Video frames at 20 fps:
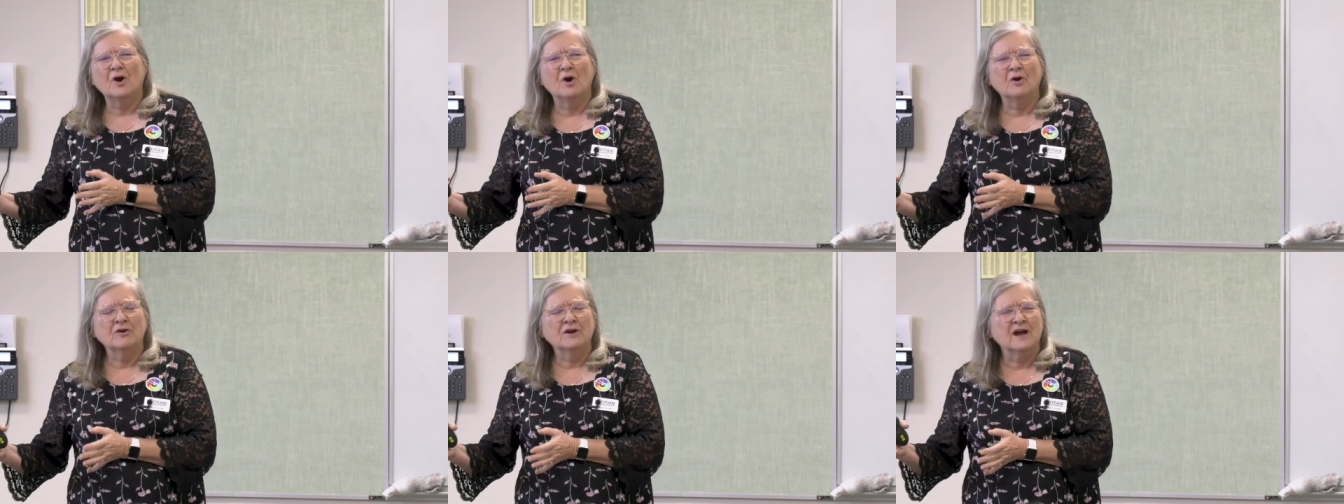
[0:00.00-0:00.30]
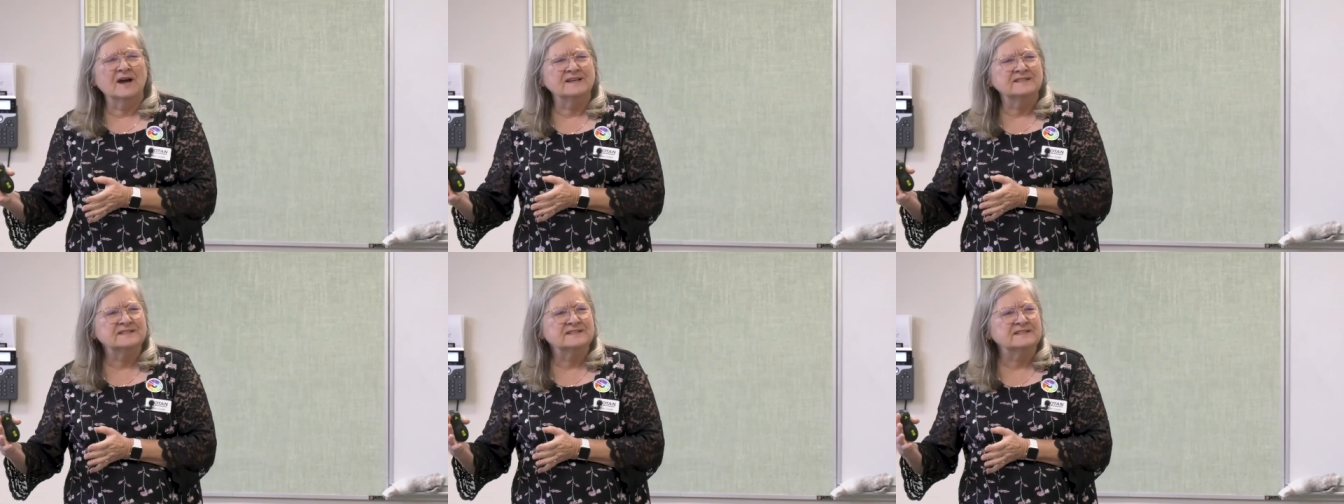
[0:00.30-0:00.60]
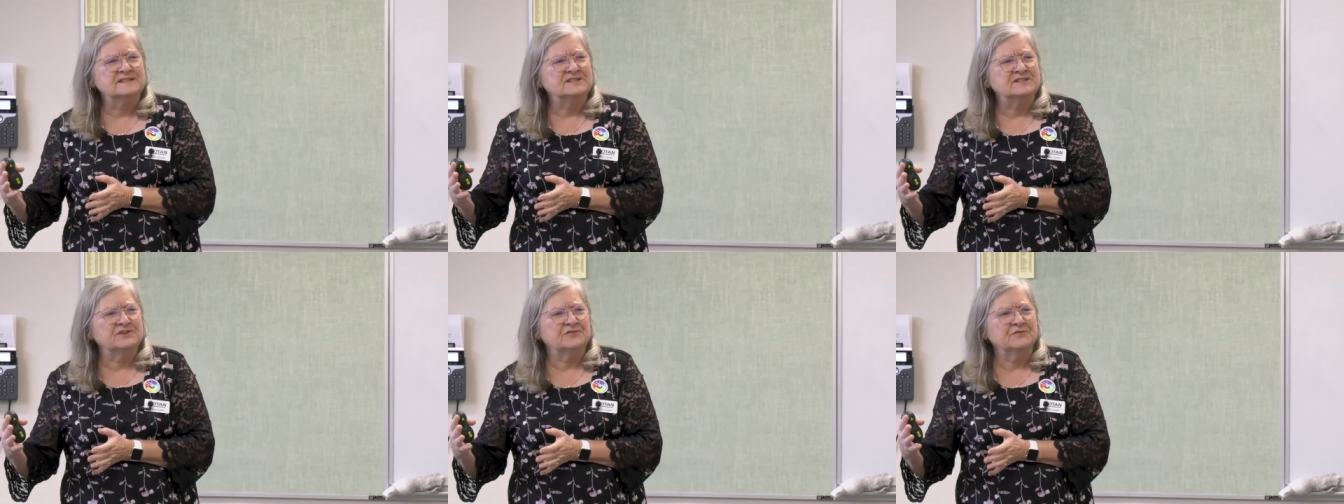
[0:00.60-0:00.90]
all kinds
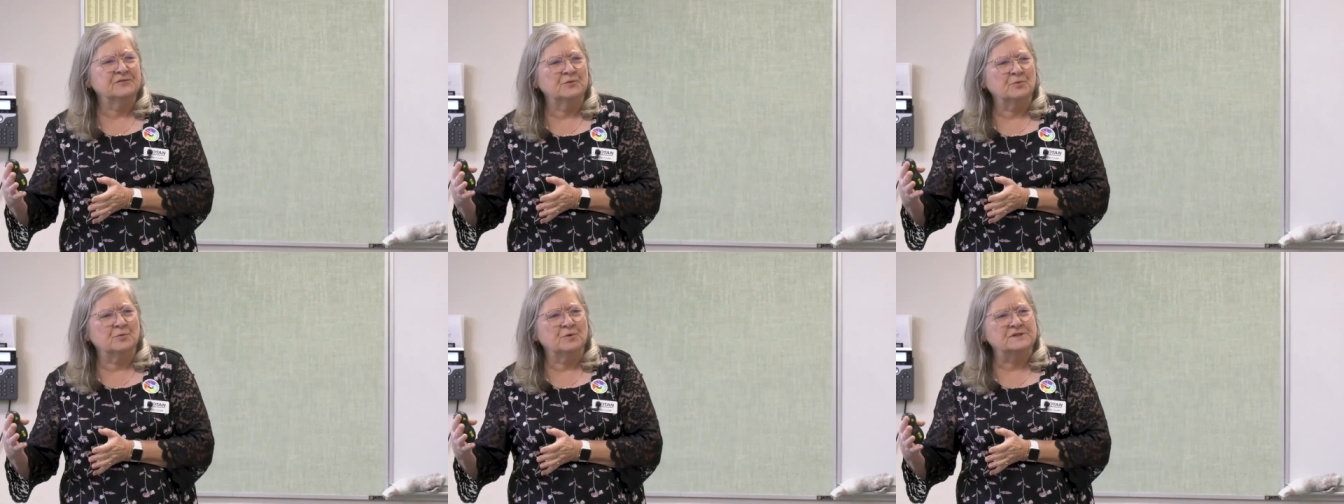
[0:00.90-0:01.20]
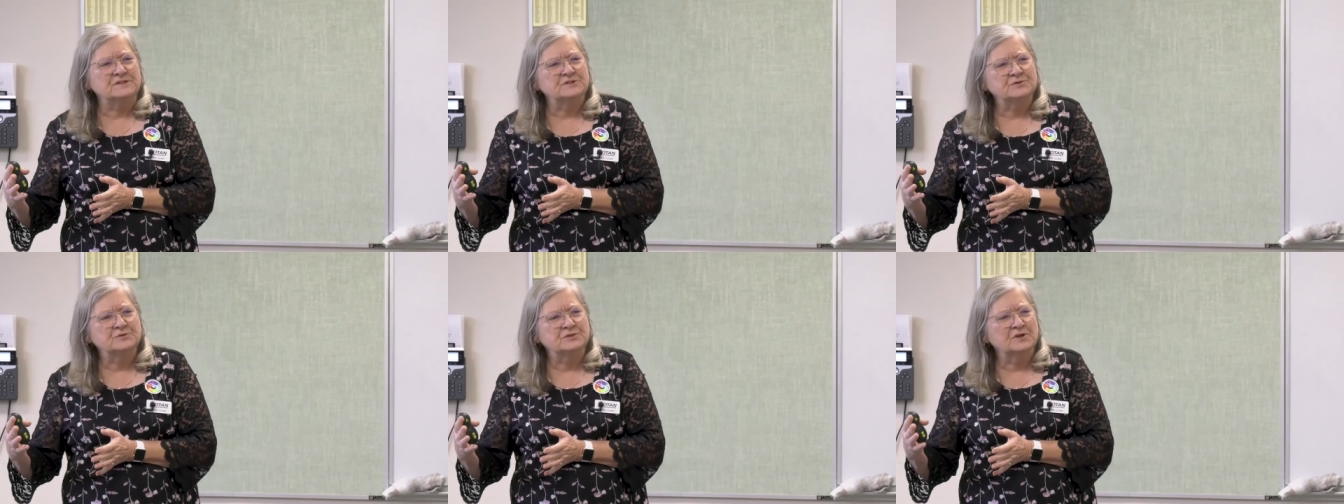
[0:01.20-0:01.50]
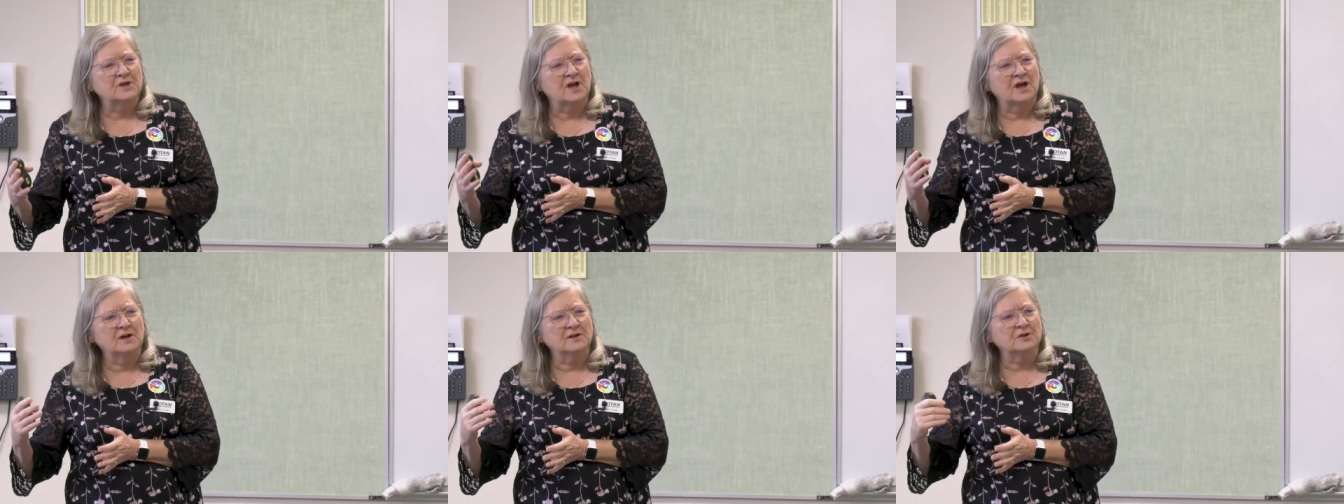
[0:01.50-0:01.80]
of different ones,
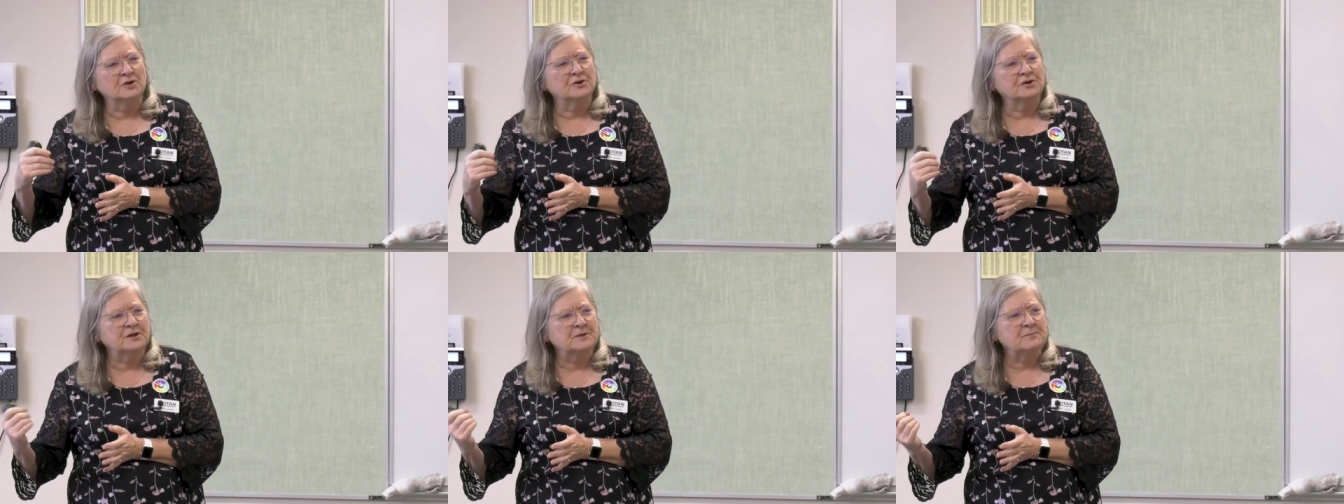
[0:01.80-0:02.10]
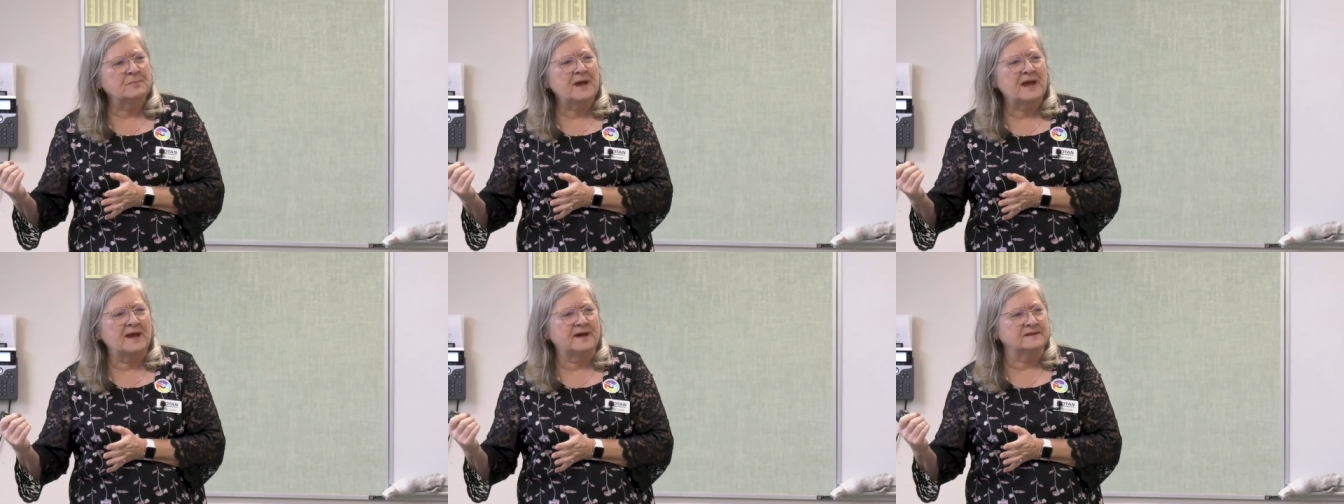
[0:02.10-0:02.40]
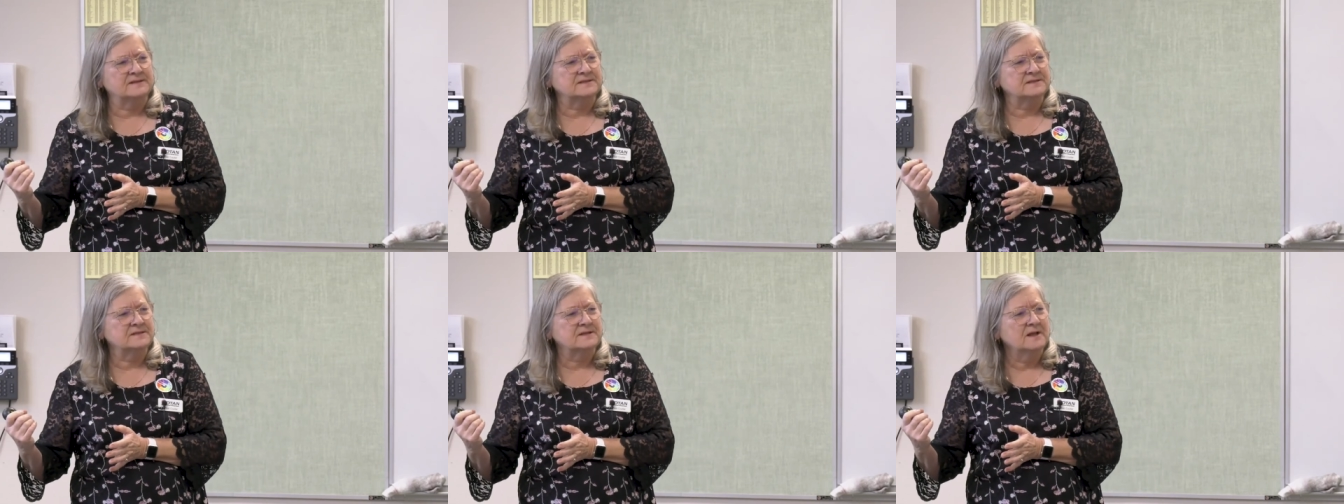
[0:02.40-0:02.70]
uh, learning
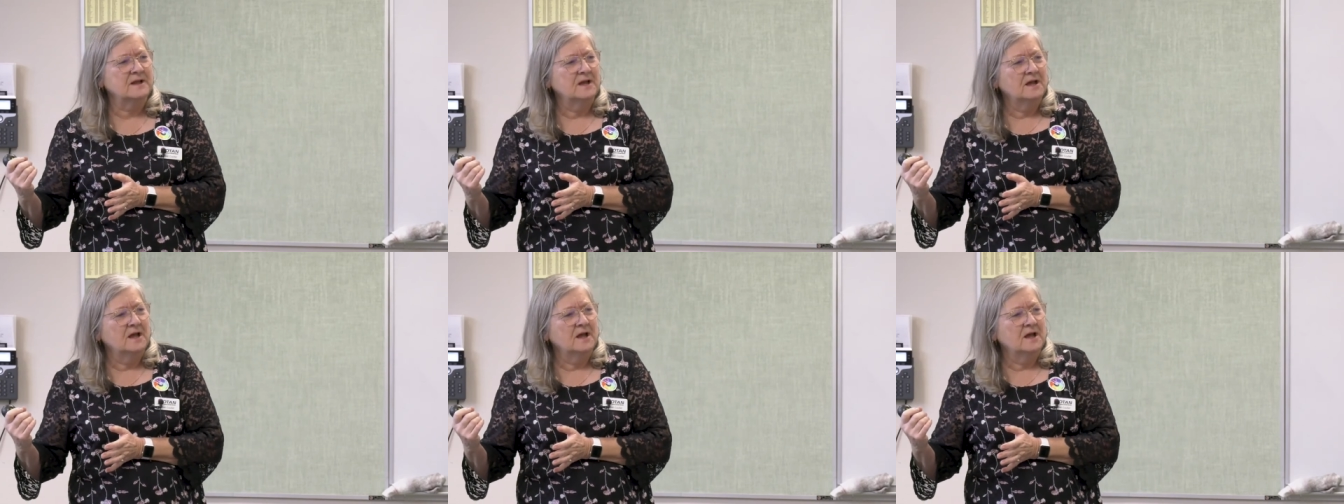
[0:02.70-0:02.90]
paths.